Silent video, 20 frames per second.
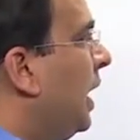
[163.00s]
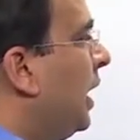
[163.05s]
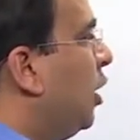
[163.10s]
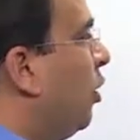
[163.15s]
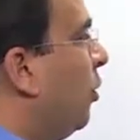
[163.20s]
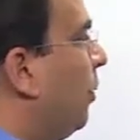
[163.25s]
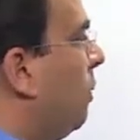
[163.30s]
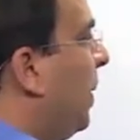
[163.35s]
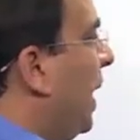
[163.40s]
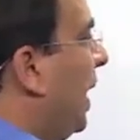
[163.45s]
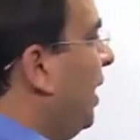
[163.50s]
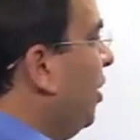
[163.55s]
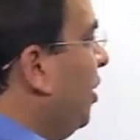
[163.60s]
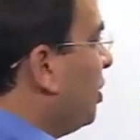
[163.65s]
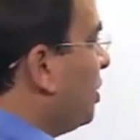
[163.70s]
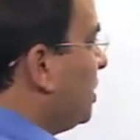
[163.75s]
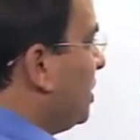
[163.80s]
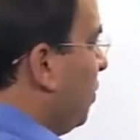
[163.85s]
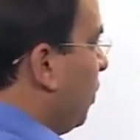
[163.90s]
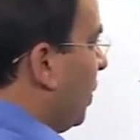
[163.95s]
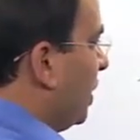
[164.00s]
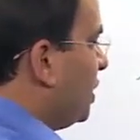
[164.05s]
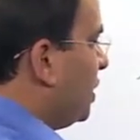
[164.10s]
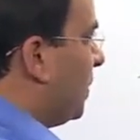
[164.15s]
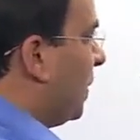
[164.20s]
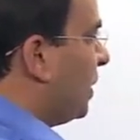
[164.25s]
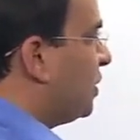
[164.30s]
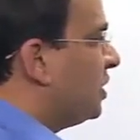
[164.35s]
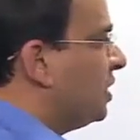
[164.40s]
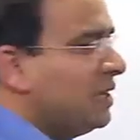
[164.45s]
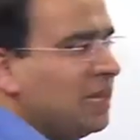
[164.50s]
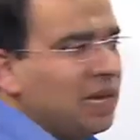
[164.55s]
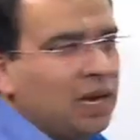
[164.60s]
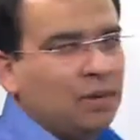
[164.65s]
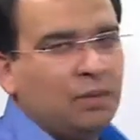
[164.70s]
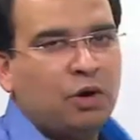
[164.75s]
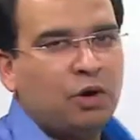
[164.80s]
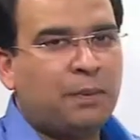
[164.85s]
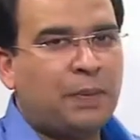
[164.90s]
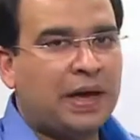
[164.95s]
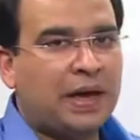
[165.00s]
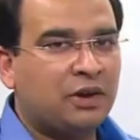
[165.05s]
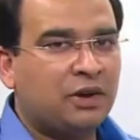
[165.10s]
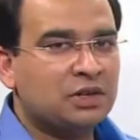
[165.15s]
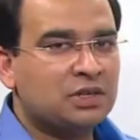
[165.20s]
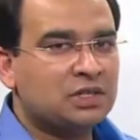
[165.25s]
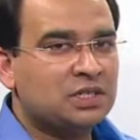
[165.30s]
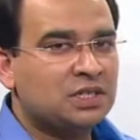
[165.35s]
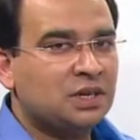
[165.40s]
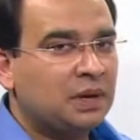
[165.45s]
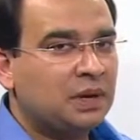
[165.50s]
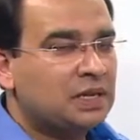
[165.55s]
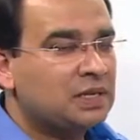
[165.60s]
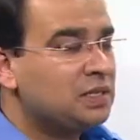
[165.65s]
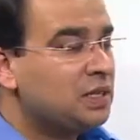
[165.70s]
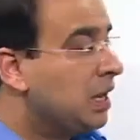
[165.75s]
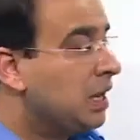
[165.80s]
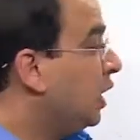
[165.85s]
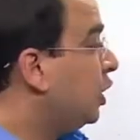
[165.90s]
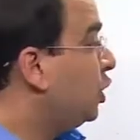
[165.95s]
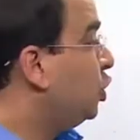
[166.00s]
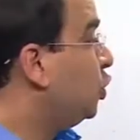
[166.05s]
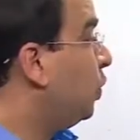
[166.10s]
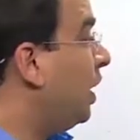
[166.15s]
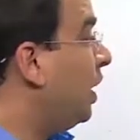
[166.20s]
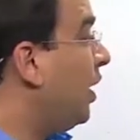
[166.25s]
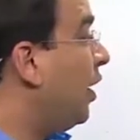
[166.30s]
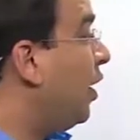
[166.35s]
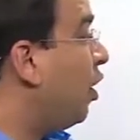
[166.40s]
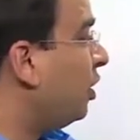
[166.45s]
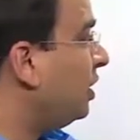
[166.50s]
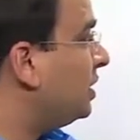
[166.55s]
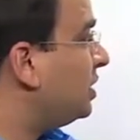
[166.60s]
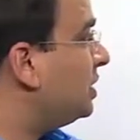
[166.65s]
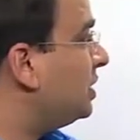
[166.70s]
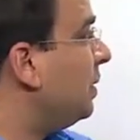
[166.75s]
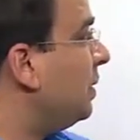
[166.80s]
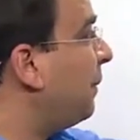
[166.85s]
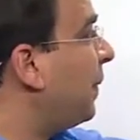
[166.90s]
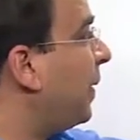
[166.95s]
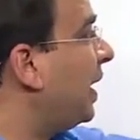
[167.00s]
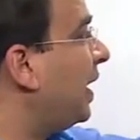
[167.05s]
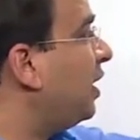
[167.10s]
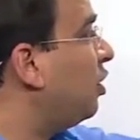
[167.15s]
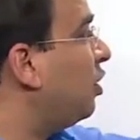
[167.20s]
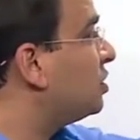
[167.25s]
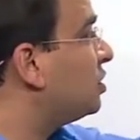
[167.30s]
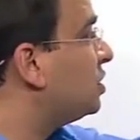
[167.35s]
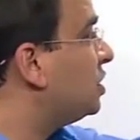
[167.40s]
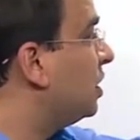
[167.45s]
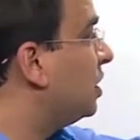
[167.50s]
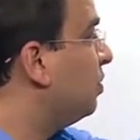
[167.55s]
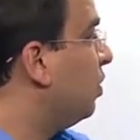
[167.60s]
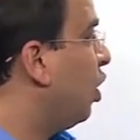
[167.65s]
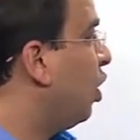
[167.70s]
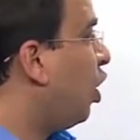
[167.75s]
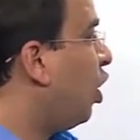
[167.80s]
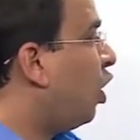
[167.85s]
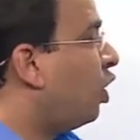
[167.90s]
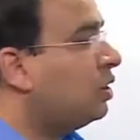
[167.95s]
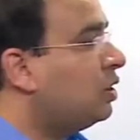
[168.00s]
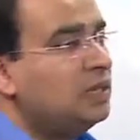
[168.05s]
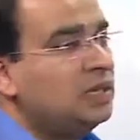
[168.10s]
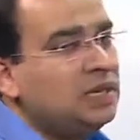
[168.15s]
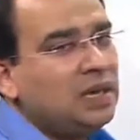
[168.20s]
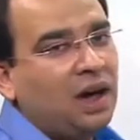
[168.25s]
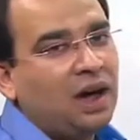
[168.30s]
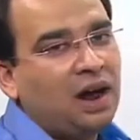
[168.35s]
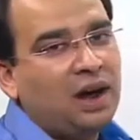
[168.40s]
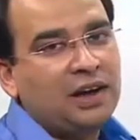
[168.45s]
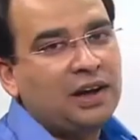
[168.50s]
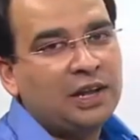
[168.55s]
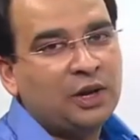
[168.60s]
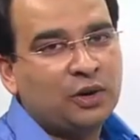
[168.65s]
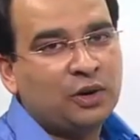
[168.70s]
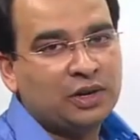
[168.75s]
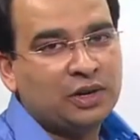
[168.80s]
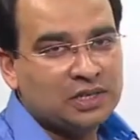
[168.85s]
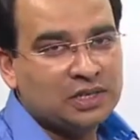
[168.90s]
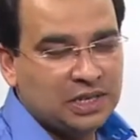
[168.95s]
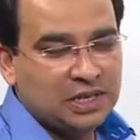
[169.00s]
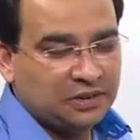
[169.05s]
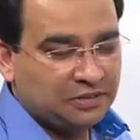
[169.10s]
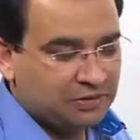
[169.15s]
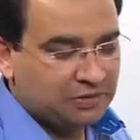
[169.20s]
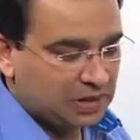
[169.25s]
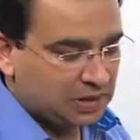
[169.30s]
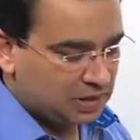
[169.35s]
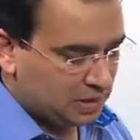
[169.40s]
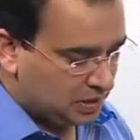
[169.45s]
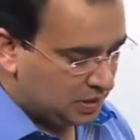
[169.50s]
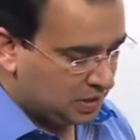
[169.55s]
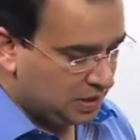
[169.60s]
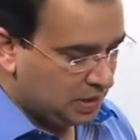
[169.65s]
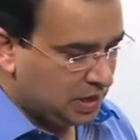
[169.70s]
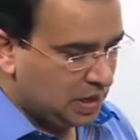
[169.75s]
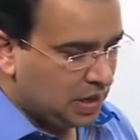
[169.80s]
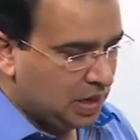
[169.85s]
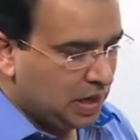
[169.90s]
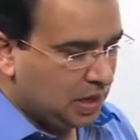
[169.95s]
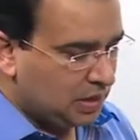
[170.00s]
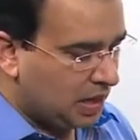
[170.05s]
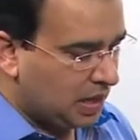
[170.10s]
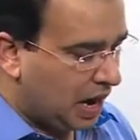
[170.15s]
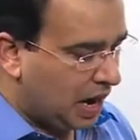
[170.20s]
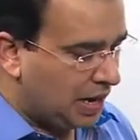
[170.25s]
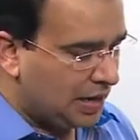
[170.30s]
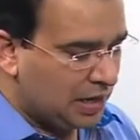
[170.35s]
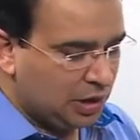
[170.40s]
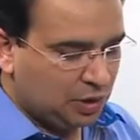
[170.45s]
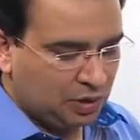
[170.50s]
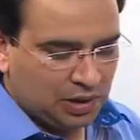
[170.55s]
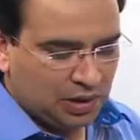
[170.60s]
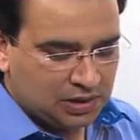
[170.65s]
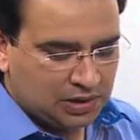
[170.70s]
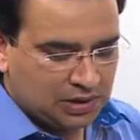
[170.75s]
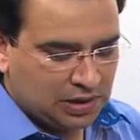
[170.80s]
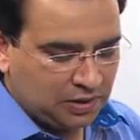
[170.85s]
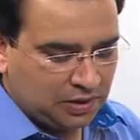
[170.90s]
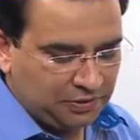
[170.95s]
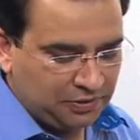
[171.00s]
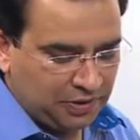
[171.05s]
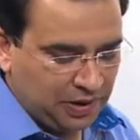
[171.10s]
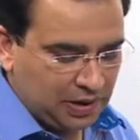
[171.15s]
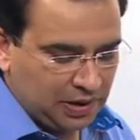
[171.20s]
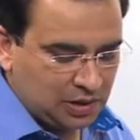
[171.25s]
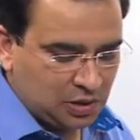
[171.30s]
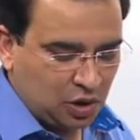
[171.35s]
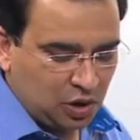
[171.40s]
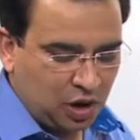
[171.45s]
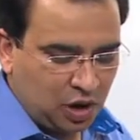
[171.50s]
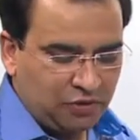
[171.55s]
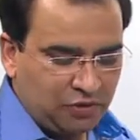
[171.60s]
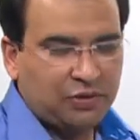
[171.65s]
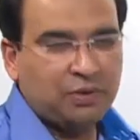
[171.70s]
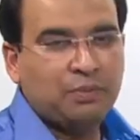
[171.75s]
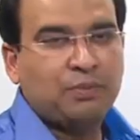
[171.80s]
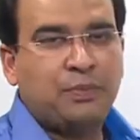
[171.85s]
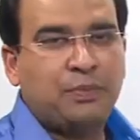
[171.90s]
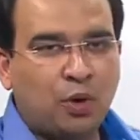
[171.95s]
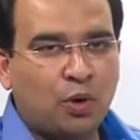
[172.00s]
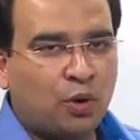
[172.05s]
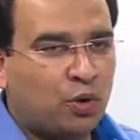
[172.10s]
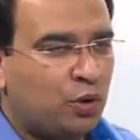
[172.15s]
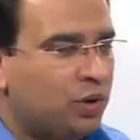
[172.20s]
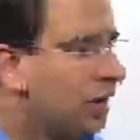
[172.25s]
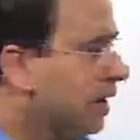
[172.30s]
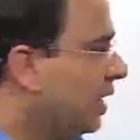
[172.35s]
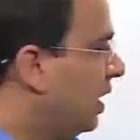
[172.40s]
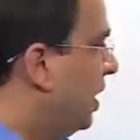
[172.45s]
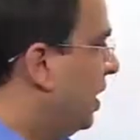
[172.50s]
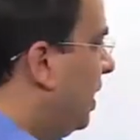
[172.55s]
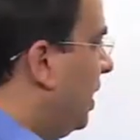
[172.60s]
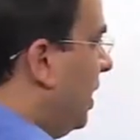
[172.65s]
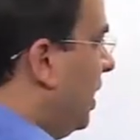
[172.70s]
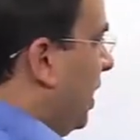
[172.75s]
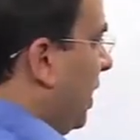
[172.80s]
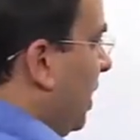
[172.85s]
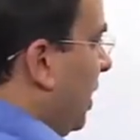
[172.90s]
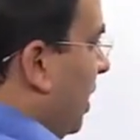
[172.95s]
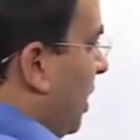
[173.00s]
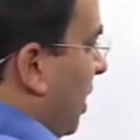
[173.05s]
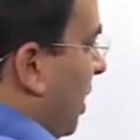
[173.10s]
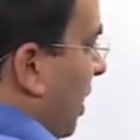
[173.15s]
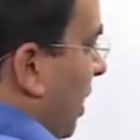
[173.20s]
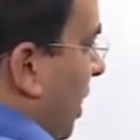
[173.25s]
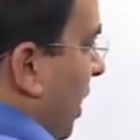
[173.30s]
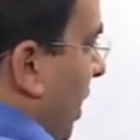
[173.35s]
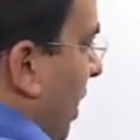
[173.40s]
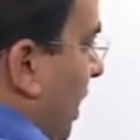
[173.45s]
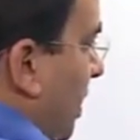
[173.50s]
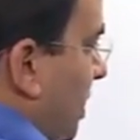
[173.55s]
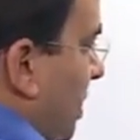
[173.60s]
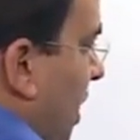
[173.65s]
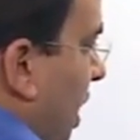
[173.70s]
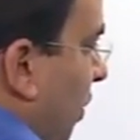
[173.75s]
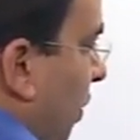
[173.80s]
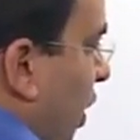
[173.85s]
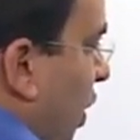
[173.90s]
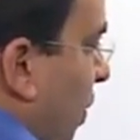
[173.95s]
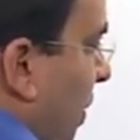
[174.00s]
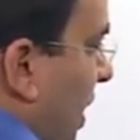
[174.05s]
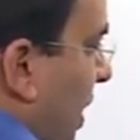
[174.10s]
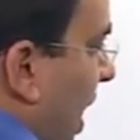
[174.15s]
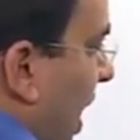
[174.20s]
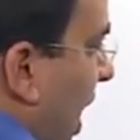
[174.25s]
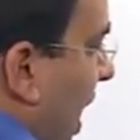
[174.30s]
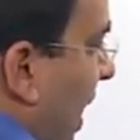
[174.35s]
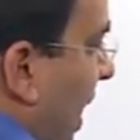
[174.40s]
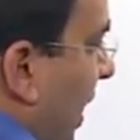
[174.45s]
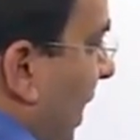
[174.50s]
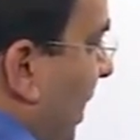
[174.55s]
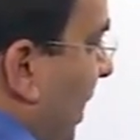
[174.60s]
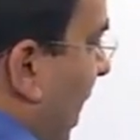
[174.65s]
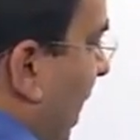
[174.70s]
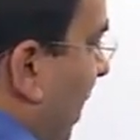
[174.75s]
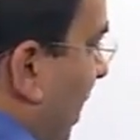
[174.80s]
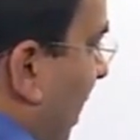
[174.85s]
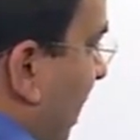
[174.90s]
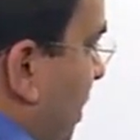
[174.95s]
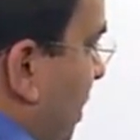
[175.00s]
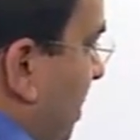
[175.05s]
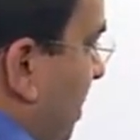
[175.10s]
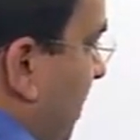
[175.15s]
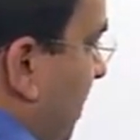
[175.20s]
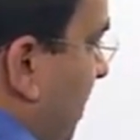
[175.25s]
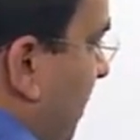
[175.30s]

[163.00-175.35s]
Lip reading: Now, periosteum, one special thing about periosteum is you will not see periosteum on the articular surface. The articular surface of a bone is covered with a hyaline cartilage.